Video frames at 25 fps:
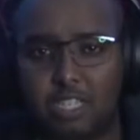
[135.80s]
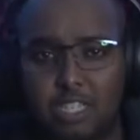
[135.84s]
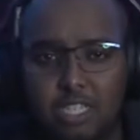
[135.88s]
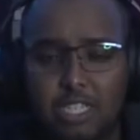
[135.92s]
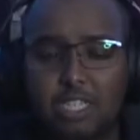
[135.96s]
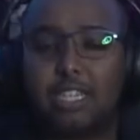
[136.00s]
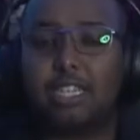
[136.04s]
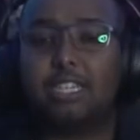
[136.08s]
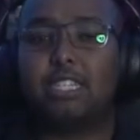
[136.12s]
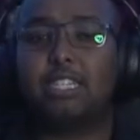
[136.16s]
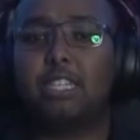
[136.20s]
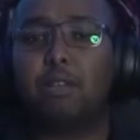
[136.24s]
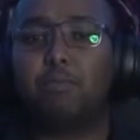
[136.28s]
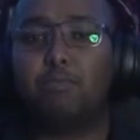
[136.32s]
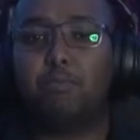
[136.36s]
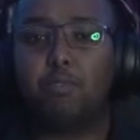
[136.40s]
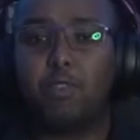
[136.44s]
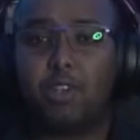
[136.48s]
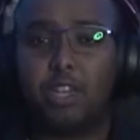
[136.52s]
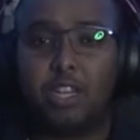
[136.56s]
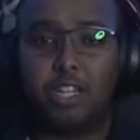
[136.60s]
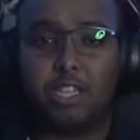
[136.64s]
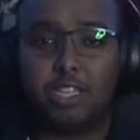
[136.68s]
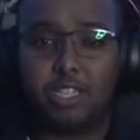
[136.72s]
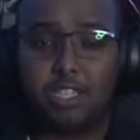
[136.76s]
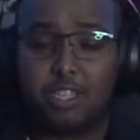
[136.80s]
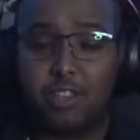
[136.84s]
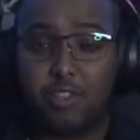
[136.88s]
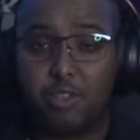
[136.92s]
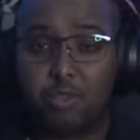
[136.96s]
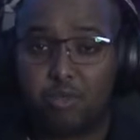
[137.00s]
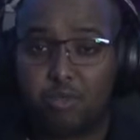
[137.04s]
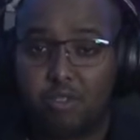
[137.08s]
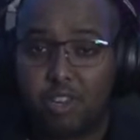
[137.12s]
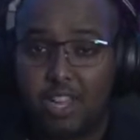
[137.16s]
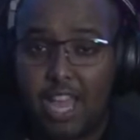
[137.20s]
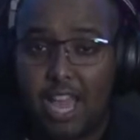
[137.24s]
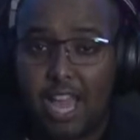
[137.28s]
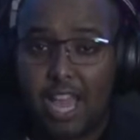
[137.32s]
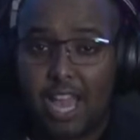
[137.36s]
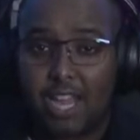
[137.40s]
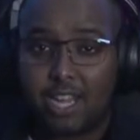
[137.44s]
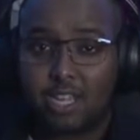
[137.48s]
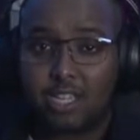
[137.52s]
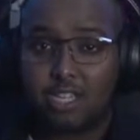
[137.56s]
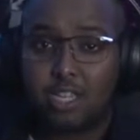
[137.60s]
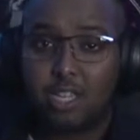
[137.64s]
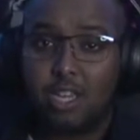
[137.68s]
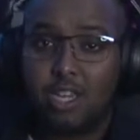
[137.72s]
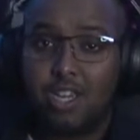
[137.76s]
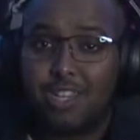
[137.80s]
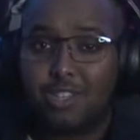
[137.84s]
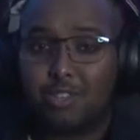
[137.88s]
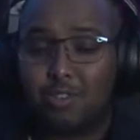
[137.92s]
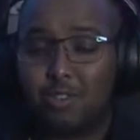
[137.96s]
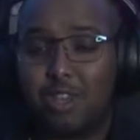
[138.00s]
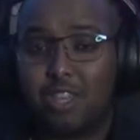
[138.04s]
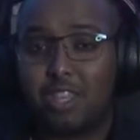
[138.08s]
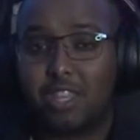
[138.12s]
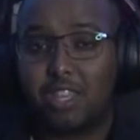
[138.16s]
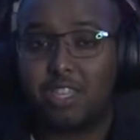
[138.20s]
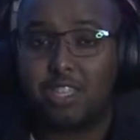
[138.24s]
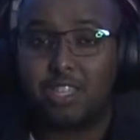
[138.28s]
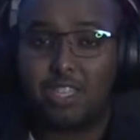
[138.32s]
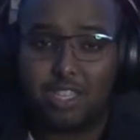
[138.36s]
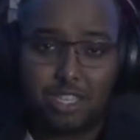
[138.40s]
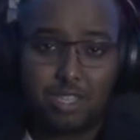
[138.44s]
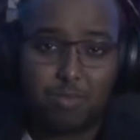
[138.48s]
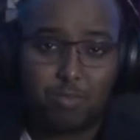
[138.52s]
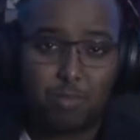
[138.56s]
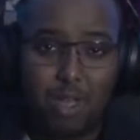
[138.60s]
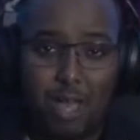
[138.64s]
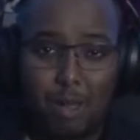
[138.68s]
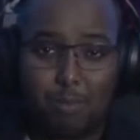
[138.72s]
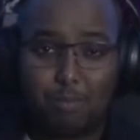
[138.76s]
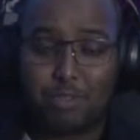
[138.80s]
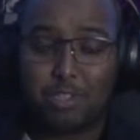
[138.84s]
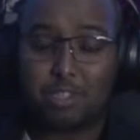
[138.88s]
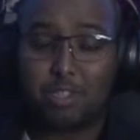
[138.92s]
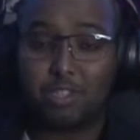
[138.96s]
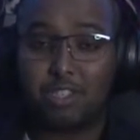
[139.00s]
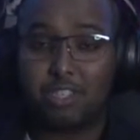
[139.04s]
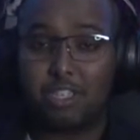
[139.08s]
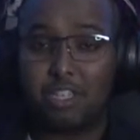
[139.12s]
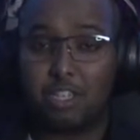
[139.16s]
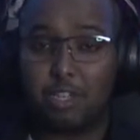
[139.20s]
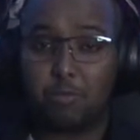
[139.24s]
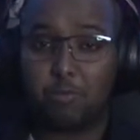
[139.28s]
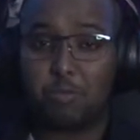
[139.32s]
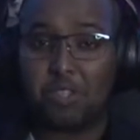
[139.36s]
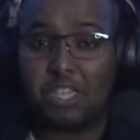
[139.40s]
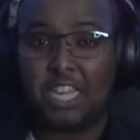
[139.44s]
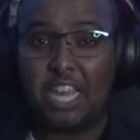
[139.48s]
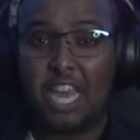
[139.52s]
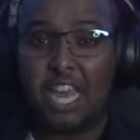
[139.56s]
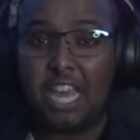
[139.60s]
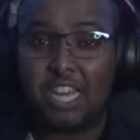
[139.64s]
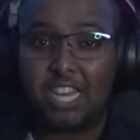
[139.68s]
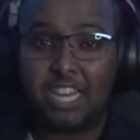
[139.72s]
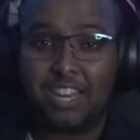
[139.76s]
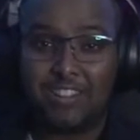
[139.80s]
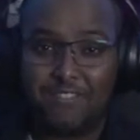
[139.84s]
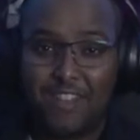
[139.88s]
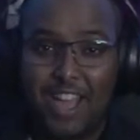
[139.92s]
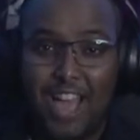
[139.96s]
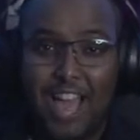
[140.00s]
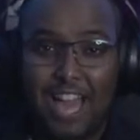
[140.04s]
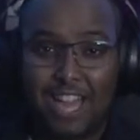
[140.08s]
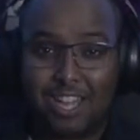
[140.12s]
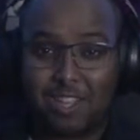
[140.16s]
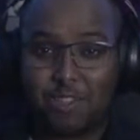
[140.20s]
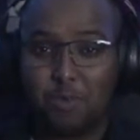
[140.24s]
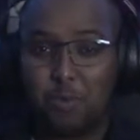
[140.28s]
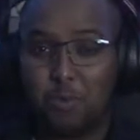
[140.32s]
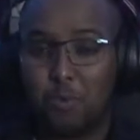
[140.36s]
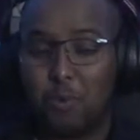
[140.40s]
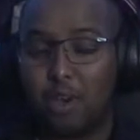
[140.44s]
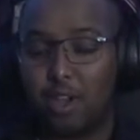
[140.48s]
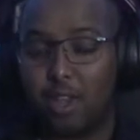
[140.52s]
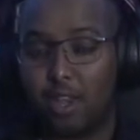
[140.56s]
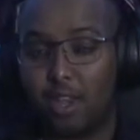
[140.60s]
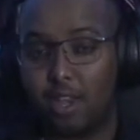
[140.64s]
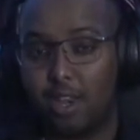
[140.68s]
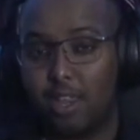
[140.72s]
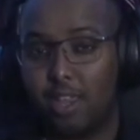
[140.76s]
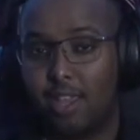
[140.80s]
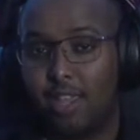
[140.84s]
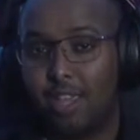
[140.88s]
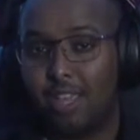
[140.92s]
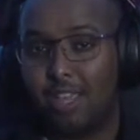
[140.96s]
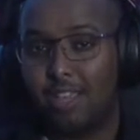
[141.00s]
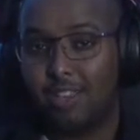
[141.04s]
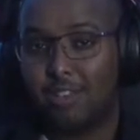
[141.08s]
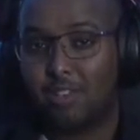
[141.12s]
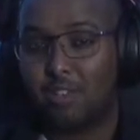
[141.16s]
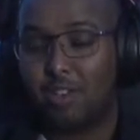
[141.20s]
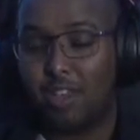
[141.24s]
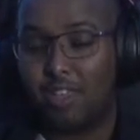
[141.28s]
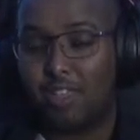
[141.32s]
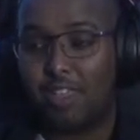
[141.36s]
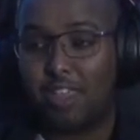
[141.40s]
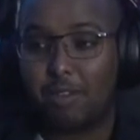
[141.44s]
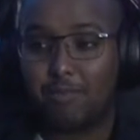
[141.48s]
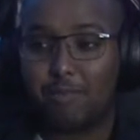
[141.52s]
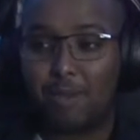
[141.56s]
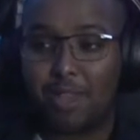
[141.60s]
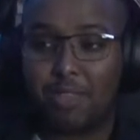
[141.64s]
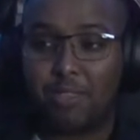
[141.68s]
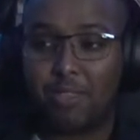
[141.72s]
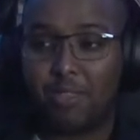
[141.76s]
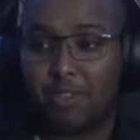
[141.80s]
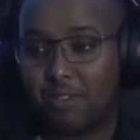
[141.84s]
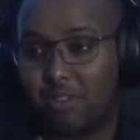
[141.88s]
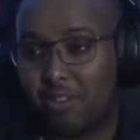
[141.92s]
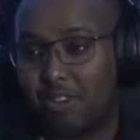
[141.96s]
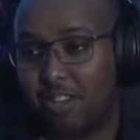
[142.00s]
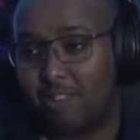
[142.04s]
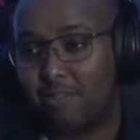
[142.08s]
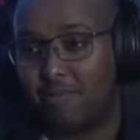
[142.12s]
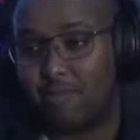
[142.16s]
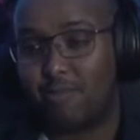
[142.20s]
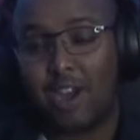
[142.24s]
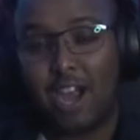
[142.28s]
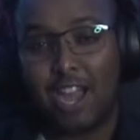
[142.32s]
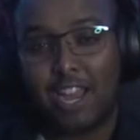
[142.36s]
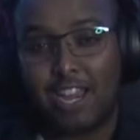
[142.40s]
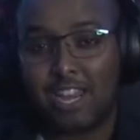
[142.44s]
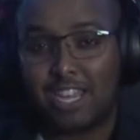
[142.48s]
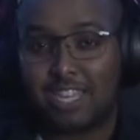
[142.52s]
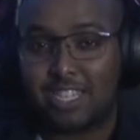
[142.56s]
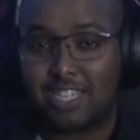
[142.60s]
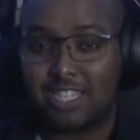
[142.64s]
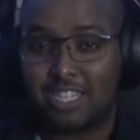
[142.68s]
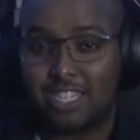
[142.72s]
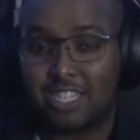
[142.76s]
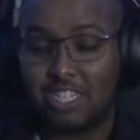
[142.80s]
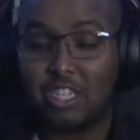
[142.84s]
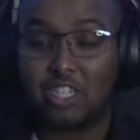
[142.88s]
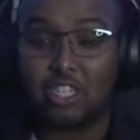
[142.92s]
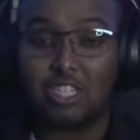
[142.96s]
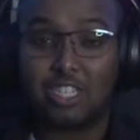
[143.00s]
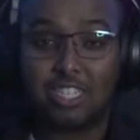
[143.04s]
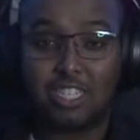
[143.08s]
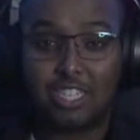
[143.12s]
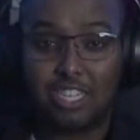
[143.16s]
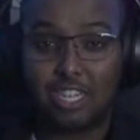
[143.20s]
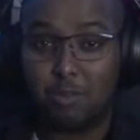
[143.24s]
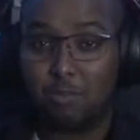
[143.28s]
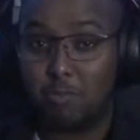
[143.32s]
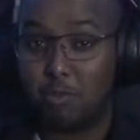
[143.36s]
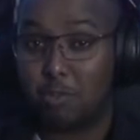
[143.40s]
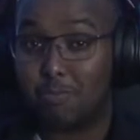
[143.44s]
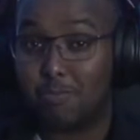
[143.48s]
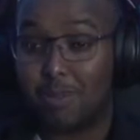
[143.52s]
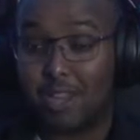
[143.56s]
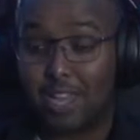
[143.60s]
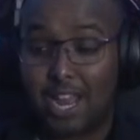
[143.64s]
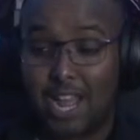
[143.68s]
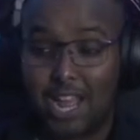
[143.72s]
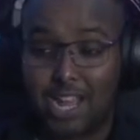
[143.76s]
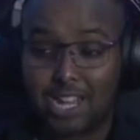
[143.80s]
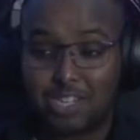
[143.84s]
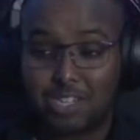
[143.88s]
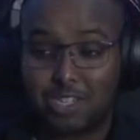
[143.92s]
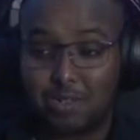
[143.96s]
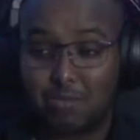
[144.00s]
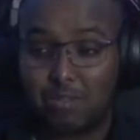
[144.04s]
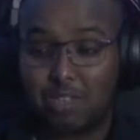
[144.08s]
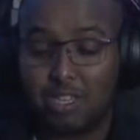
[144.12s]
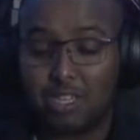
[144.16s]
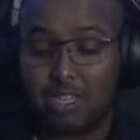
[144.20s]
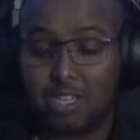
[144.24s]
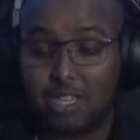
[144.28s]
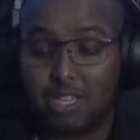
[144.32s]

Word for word: is like separated into three acts, so I think this episode is going to be the end of Act one. So I think my theory of Vi not seeing Jinx anymore might actually be the